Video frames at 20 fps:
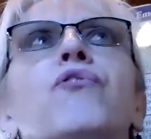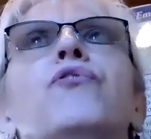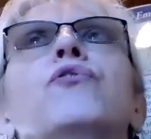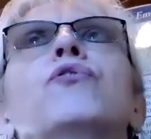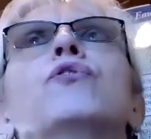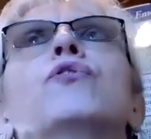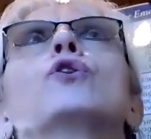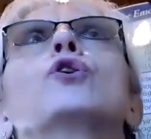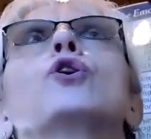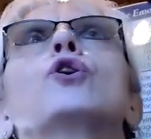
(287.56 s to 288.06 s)

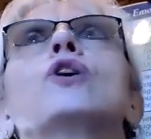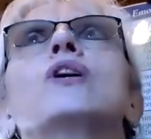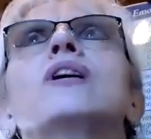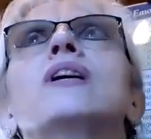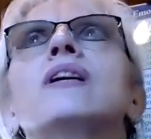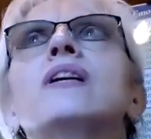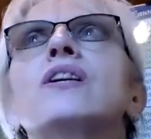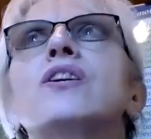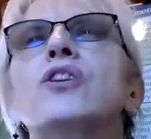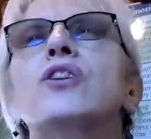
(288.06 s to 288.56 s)

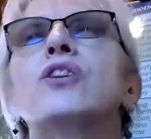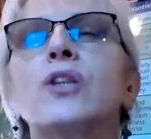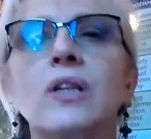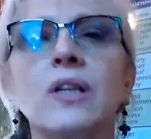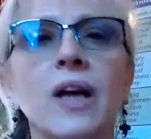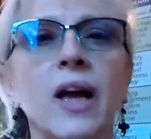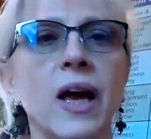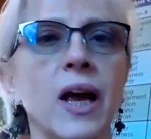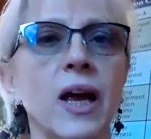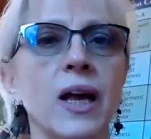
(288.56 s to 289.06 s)
flourish
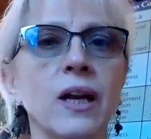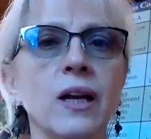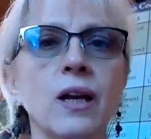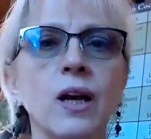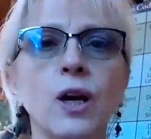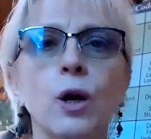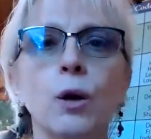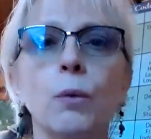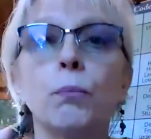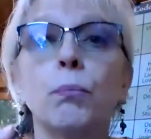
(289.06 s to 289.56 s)

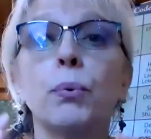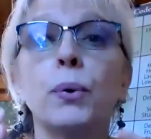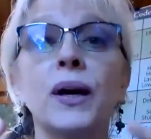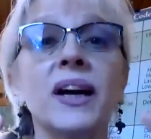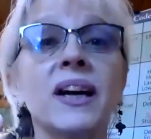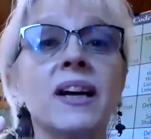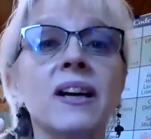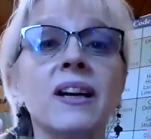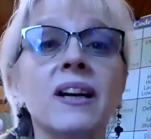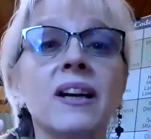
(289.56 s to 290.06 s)
and
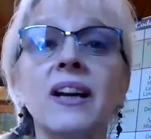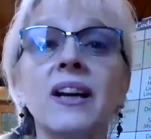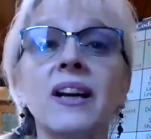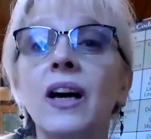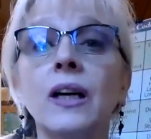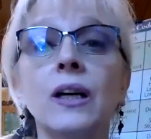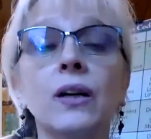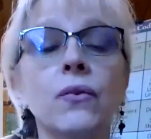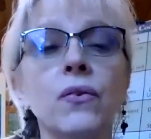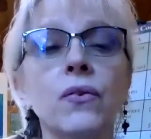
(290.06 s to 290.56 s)
bring
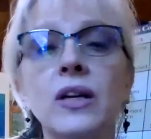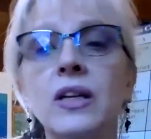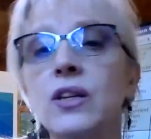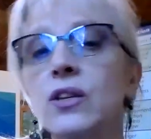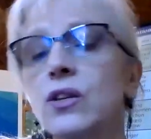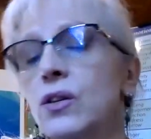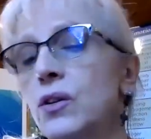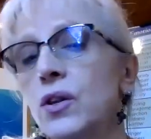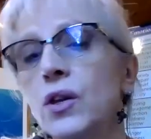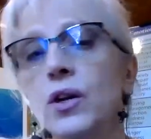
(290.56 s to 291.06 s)
love
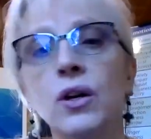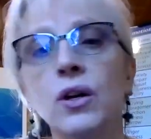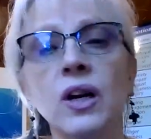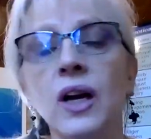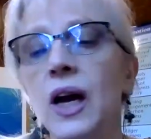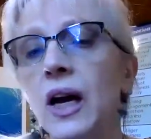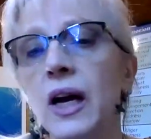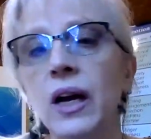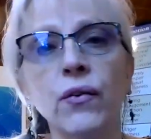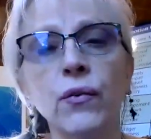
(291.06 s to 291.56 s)
into their
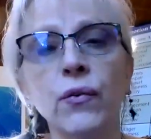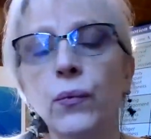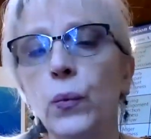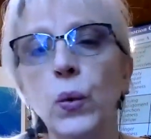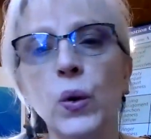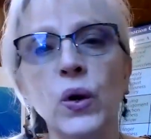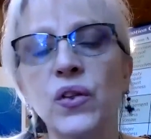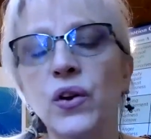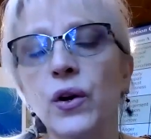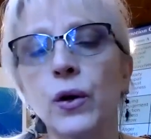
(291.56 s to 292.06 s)
life
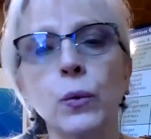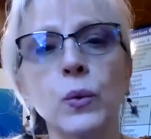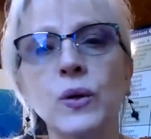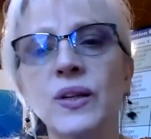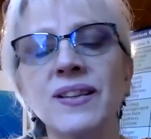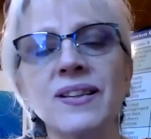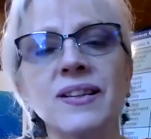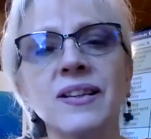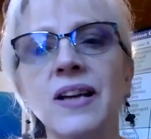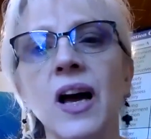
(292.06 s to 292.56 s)
where there
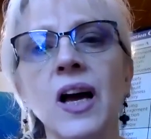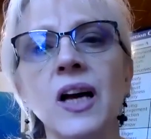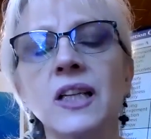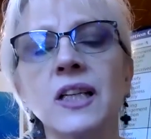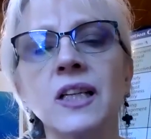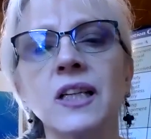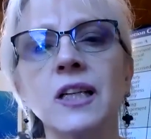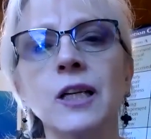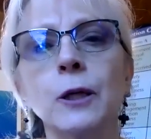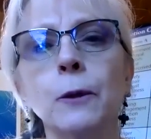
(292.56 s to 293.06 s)
was
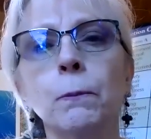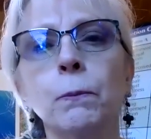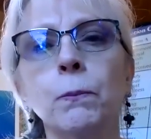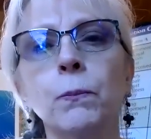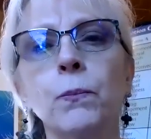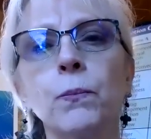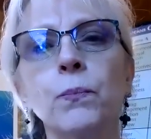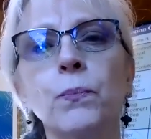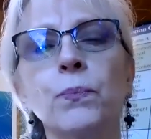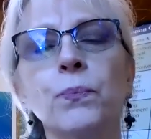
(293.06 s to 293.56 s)
none.
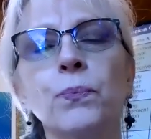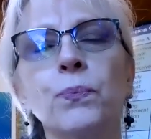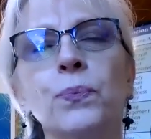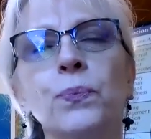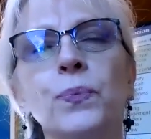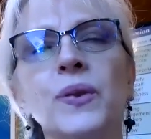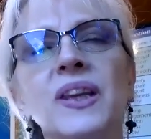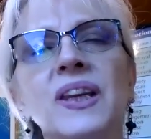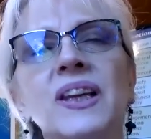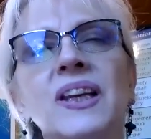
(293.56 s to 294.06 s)

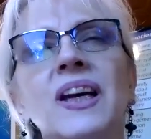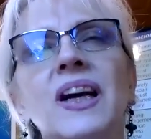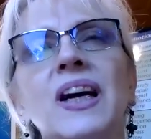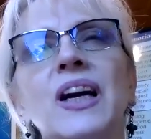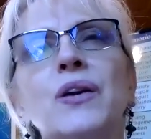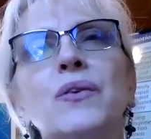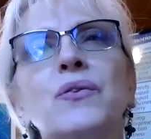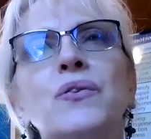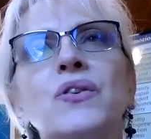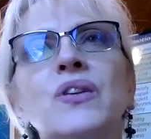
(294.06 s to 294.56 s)
I
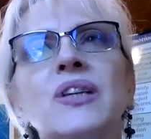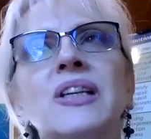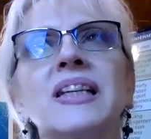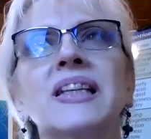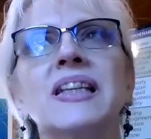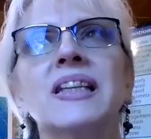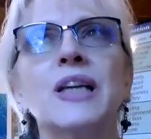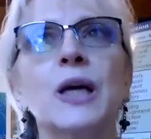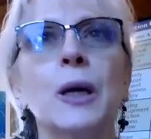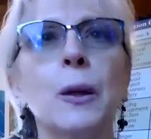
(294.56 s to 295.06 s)
have
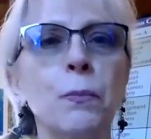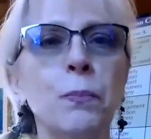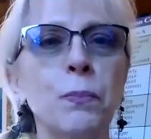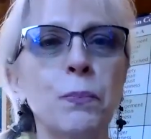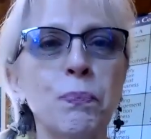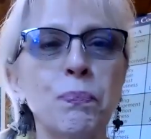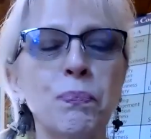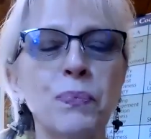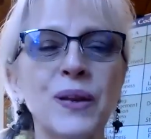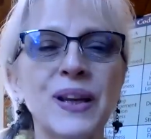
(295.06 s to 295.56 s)
seen
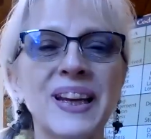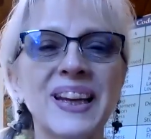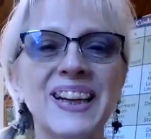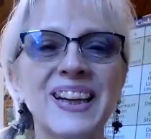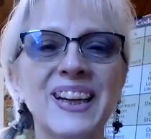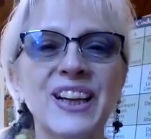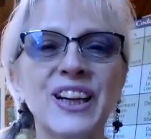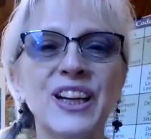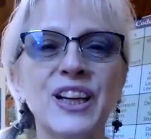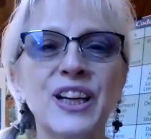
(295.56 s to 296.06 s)
them
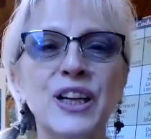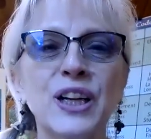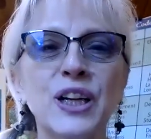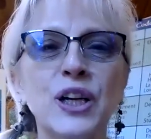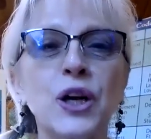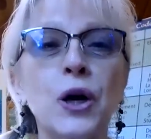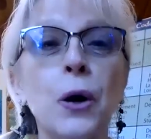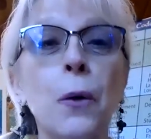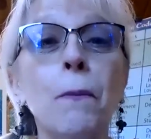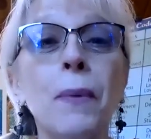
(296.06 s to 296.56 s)

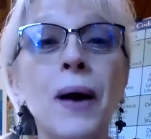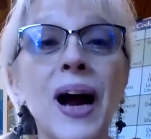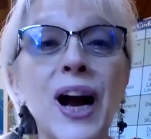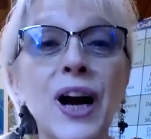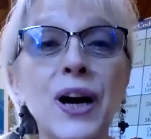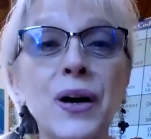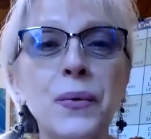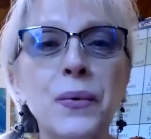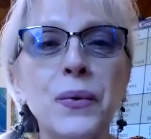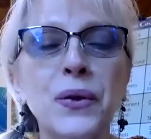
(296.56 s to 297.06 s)
go
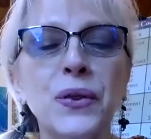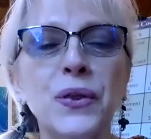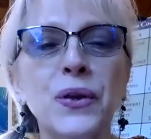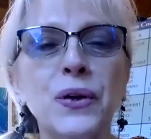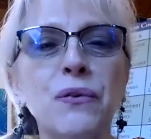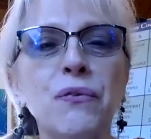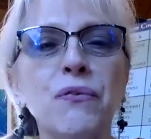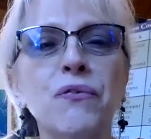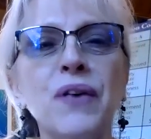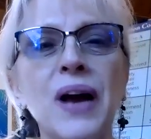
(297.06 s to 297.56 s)
back with
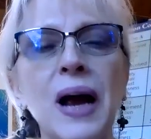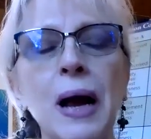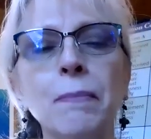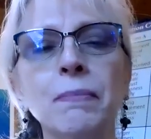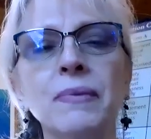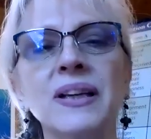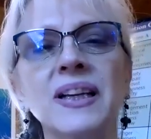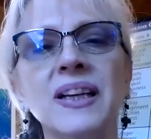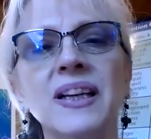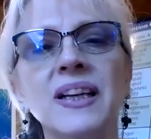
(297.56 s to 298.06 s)
their
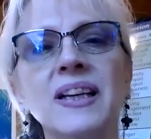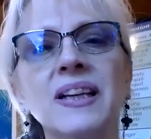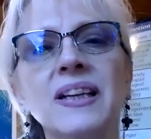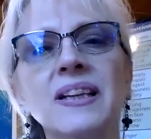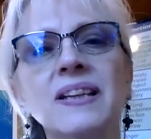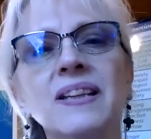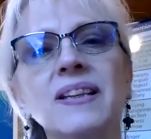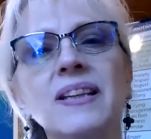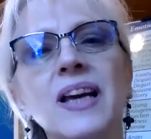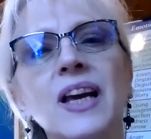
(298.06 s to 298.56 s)

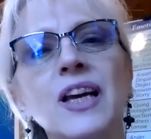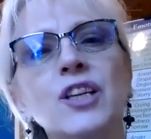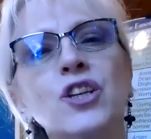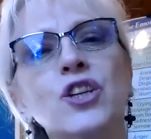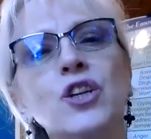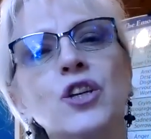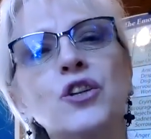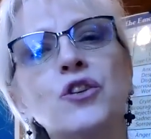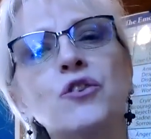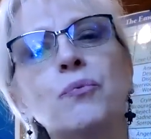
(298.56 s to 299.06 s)
families and
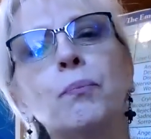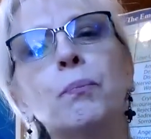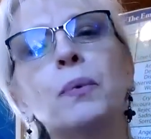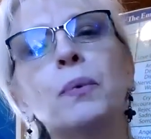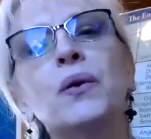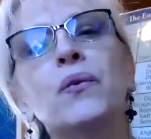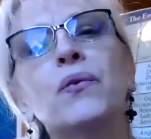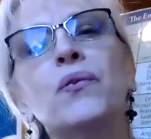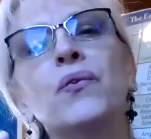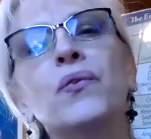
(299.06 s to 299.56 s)
just
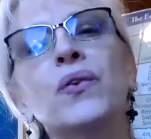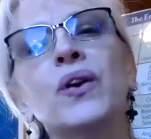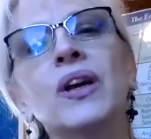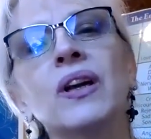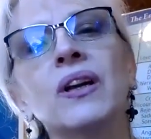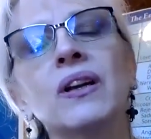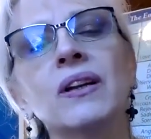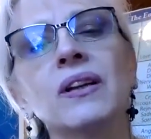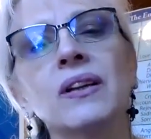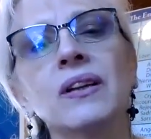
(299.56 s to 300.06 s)
be
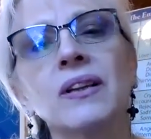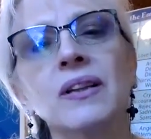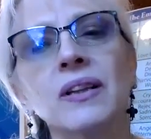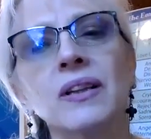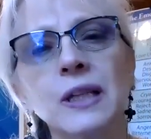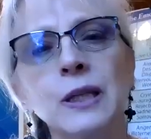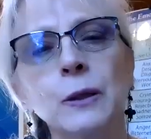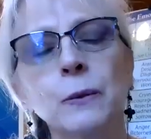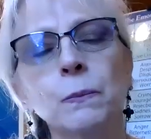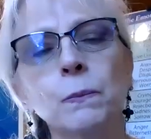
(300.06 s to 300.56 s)
filled
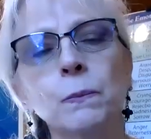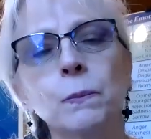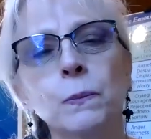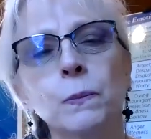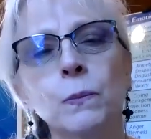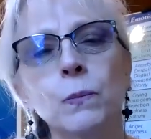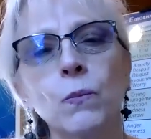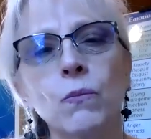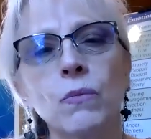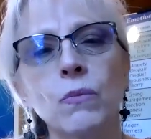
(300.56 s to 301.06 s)

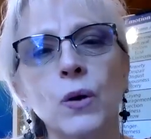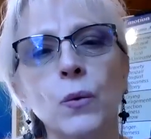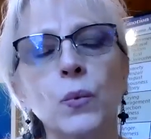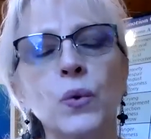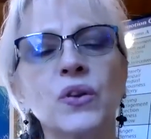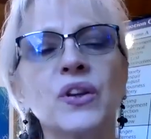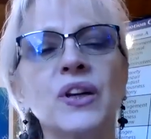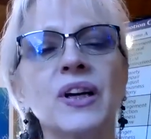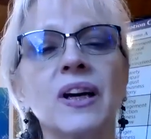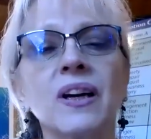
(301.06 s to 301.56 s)

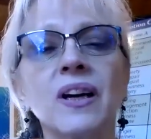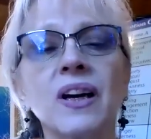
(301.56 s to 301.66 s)
with the